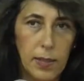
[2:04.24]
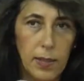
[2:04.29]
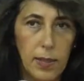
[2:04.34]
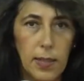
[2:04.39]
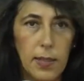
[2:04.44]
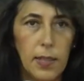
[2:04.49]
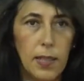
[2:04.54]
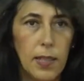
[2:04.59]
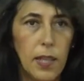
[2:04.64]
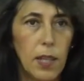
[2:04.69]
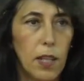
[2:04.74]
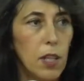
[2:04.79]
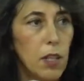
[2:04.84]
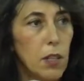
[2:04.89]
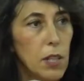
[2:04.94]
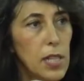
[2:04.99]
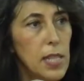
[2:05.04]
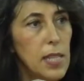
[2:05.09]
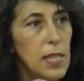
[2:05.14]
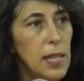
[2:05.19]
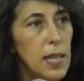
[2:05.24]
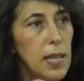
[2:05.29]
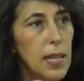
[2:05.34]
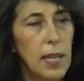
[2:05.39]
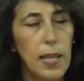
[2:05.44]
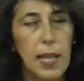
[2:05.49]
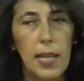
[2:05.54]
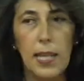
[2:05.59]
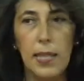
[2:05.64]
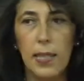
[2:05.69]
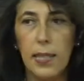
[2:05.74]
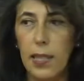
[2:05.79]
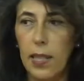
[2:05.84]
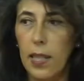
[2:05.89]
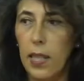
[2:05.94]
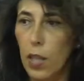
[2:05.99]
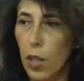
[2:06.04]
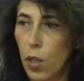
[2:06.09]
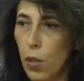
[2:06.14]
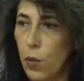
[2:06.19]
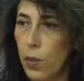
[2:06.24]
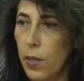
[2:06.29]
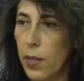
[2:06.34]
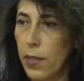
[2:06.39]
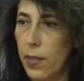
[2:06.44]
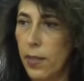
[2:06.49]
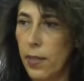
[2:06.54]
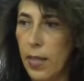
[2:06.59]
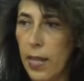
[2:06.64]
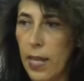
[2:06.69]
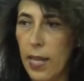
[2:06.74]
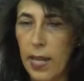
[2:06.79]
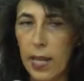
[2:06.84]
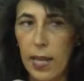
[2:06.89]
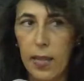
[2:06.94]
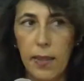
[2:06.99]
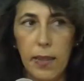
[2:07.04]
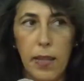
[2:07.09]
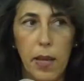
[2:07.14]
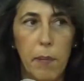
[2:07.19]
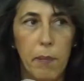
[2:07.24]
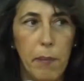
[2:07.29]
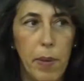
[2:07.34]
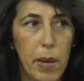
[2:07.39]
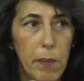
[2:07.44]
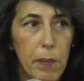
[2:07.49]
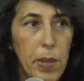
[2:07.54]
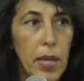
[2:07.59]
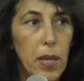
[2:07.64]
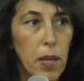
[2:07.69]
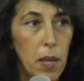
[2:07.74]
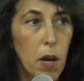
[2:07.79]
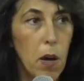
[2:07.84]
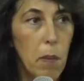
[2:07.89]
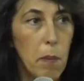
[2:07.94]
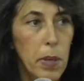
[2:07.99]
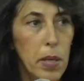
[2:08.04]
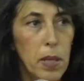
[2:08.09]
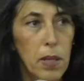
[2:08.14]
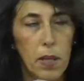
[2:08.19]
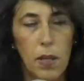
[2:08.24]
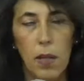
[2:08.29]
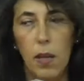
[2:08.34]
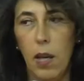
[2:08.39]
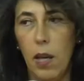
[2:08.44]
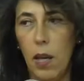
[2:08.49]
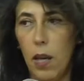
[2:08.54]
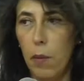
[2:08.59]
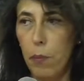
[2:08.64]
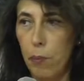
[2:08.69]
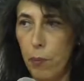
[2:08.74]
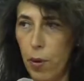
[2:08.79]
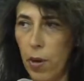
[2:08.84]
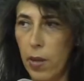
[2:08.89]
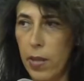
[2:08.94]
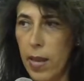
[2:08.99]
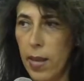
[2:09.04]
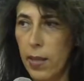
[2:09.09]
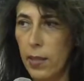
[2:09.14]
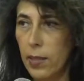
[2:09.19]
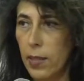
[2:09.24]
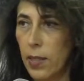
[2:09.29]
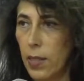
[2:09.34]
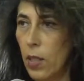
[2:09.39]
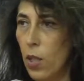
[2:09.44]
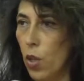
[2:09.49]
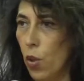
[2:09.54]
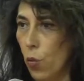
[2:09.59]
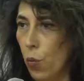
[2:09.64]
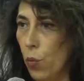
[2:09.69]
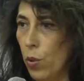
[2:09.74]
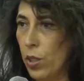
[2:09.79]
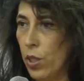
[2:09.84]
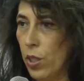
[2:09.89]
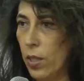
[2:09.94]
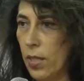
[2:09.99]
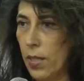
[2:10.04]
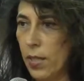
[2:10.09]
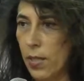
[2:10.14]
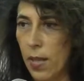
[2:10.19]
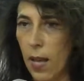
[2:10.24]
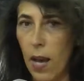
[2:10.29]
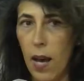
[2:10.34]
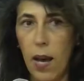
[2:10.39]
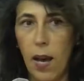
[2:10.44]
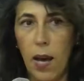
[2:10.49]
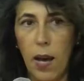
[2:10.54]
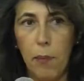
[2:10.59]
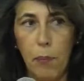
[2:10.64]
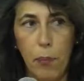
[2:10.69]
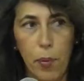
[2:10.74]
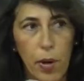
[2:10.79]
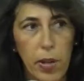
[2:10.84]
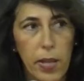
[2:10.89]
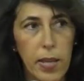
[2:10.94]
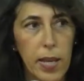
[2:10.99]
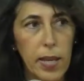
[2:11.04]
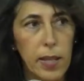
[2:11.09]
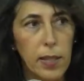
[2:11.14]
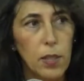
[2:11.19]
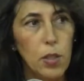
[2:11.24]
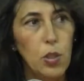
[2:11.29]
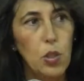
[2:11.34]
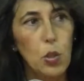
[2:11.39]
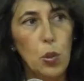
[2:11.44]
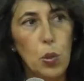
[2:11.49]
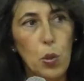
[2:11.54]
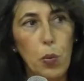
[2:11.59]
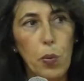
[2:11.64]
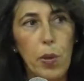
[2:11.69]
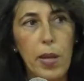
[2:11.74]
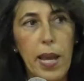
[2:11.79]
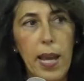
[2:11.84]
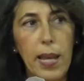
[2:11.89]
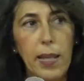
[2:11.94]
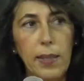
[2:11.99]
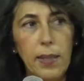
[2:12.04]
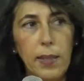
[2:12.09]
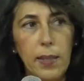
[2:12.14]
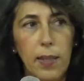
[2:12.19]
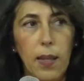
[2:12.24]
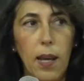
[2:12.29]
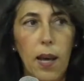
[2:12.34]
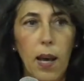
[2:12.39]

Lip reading: citizen currency is included in the BEM Income project, which is a project to create